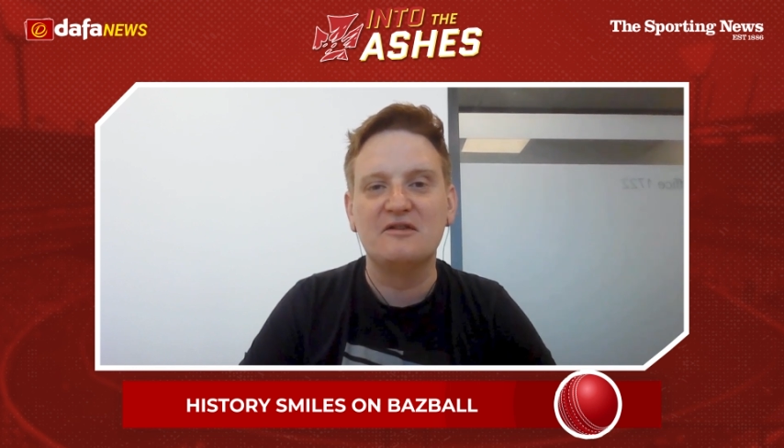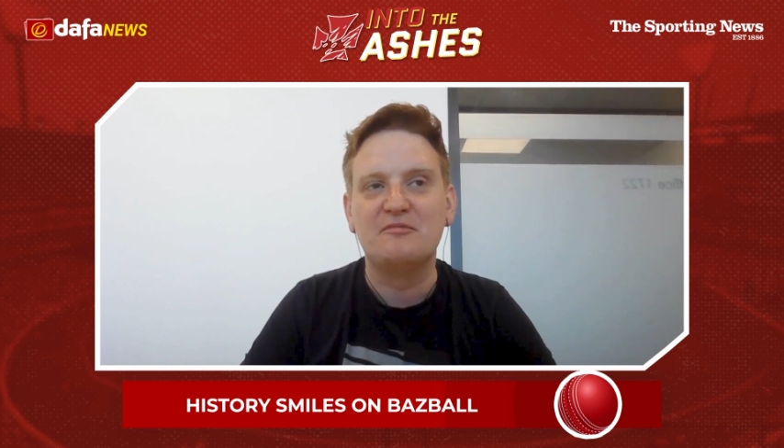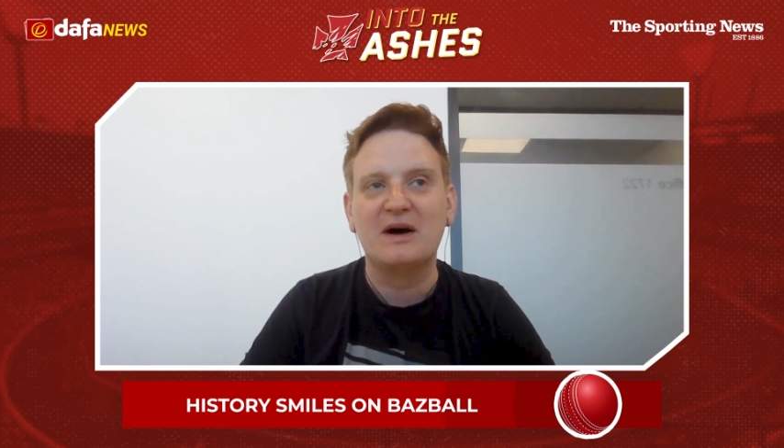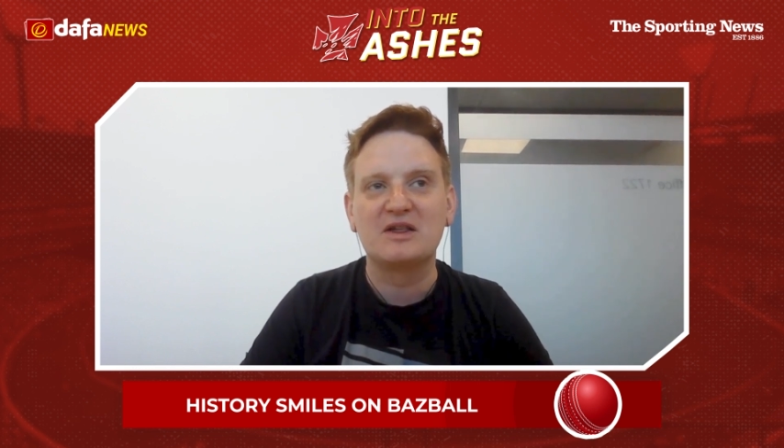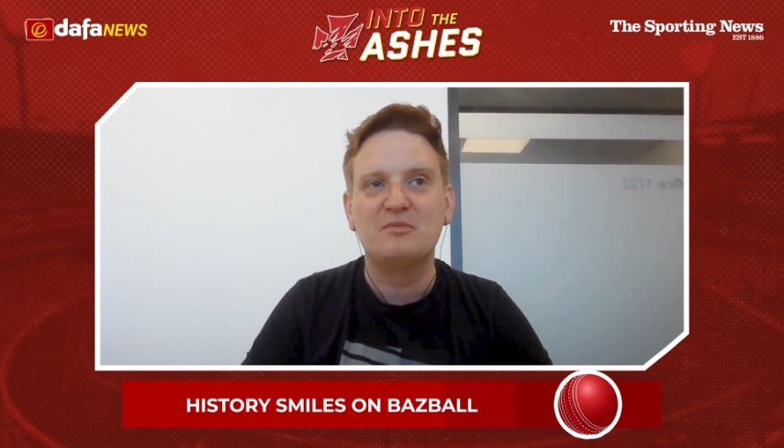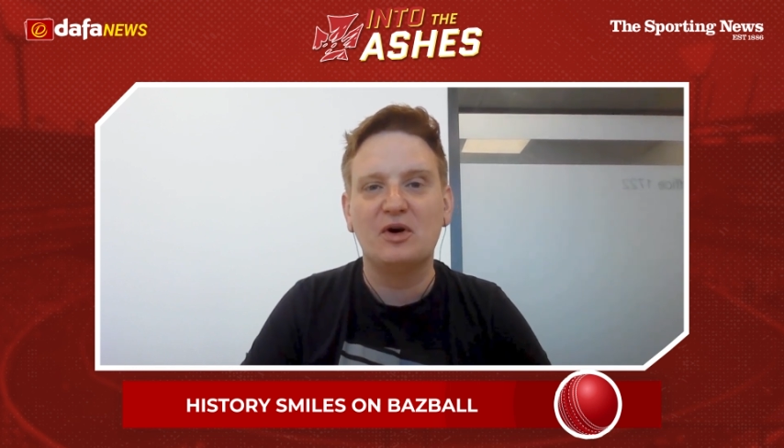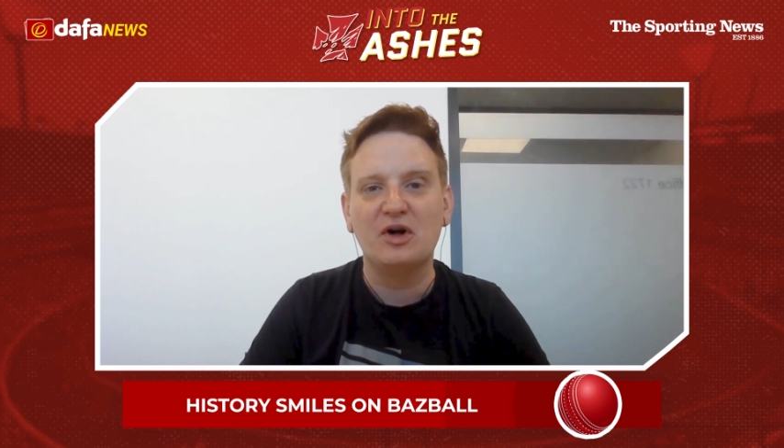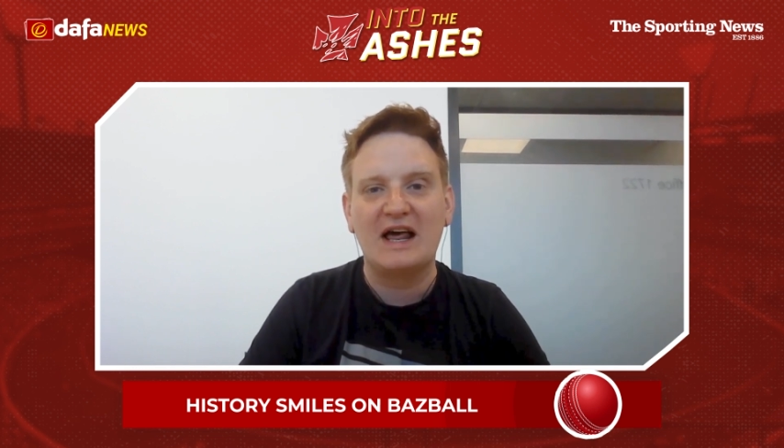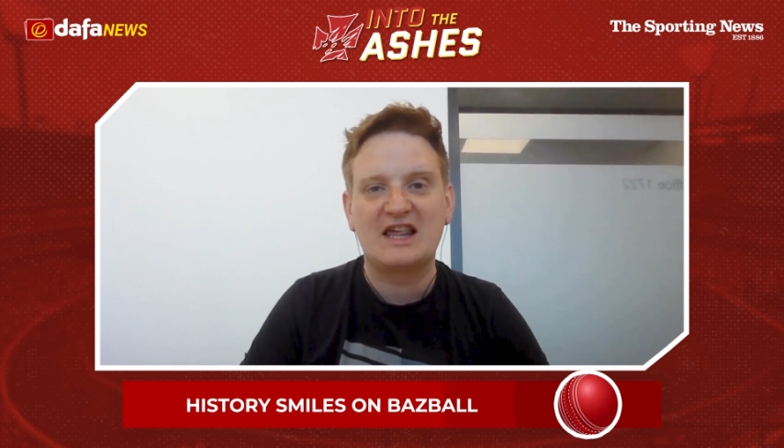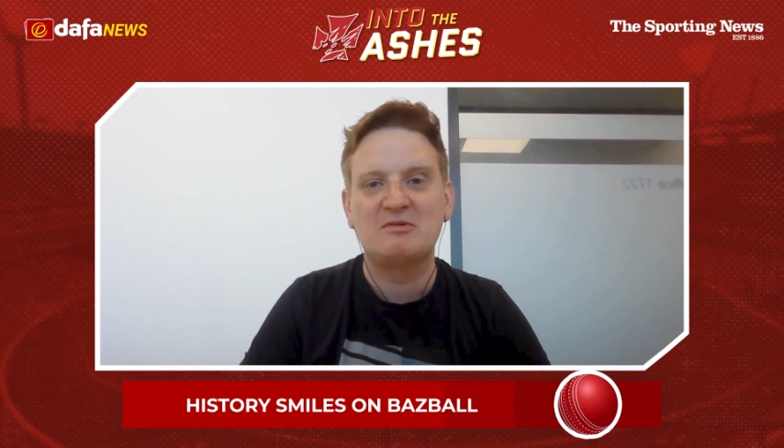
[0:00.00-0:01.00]
of
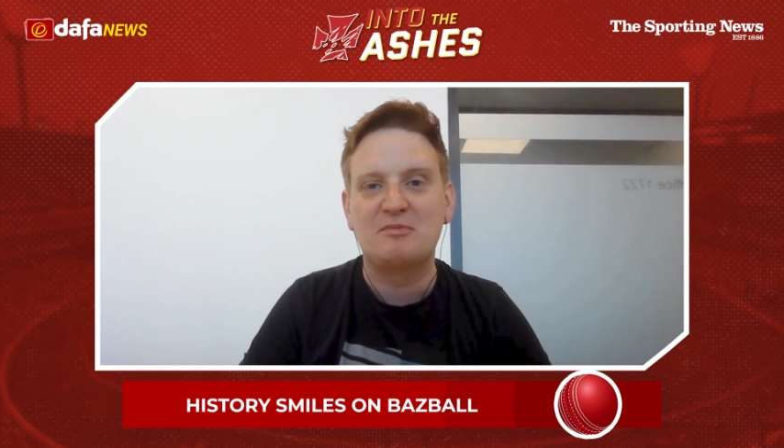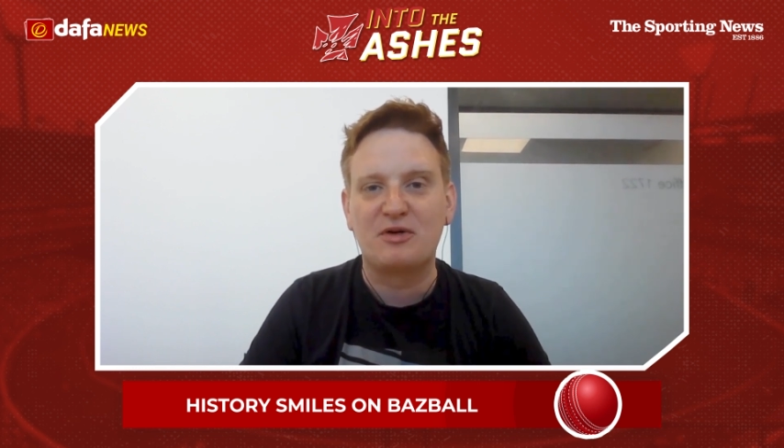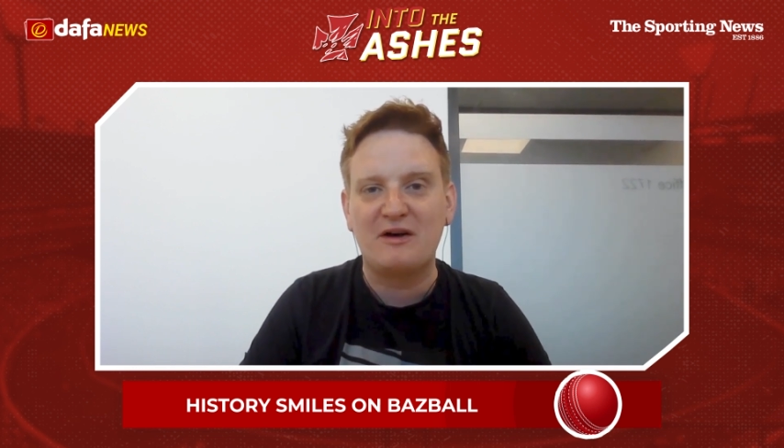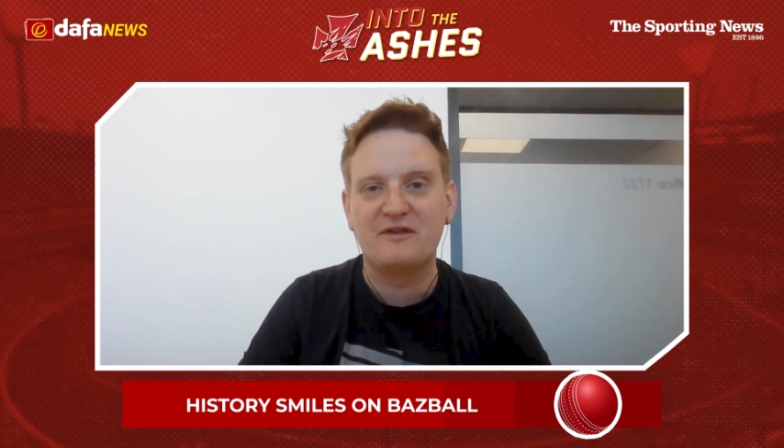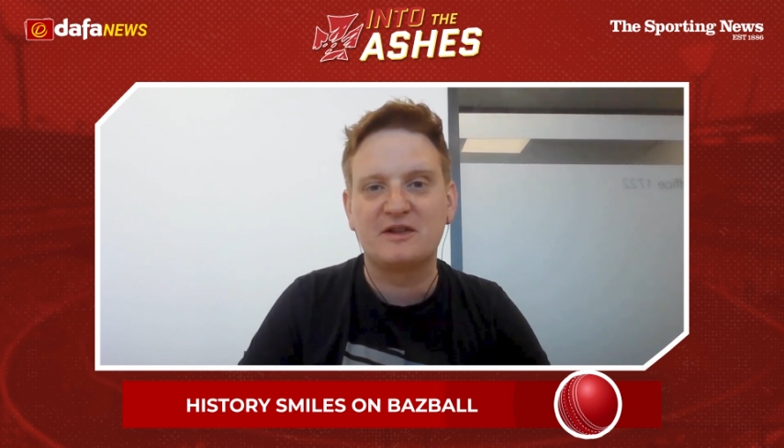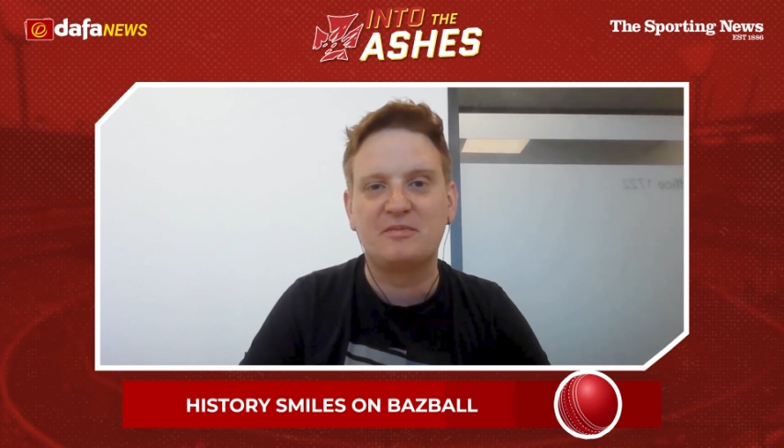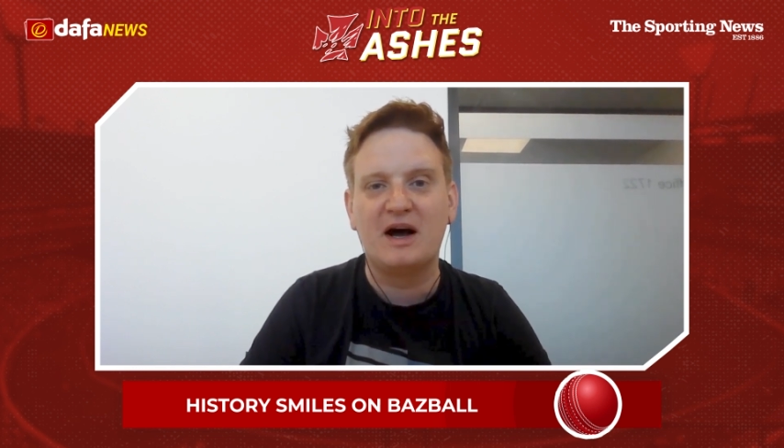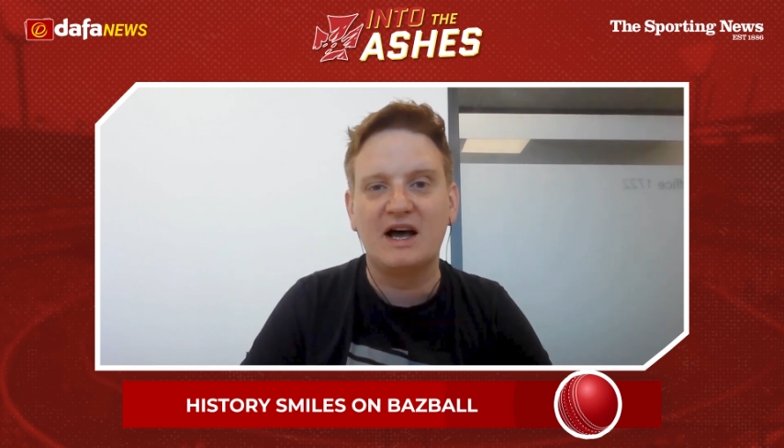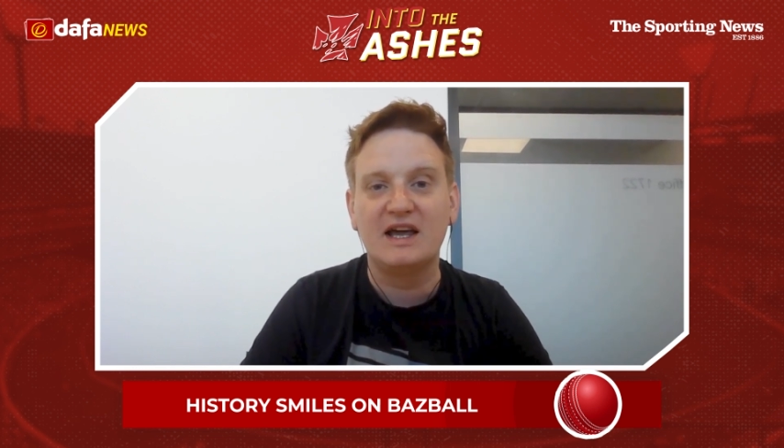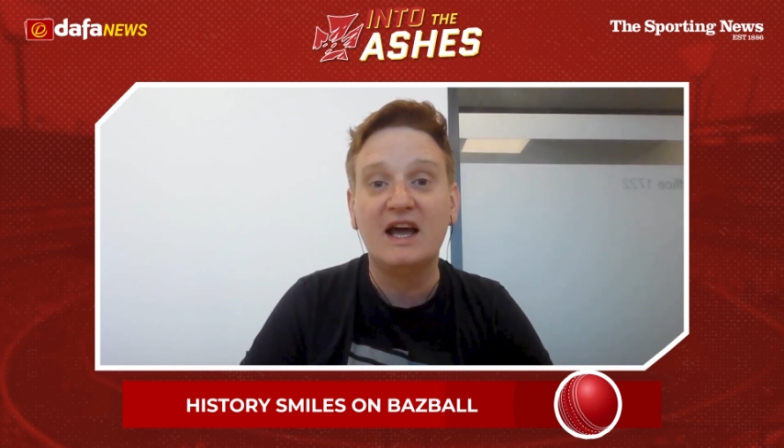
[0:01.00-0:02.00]
Bazball has to be prefaced
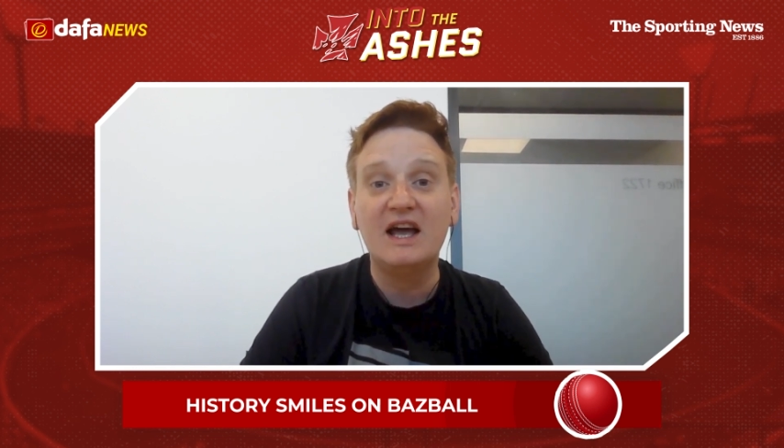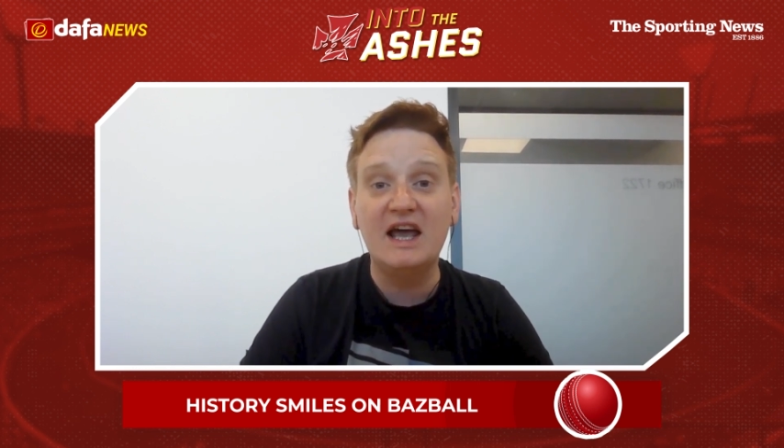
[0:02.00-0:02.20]
by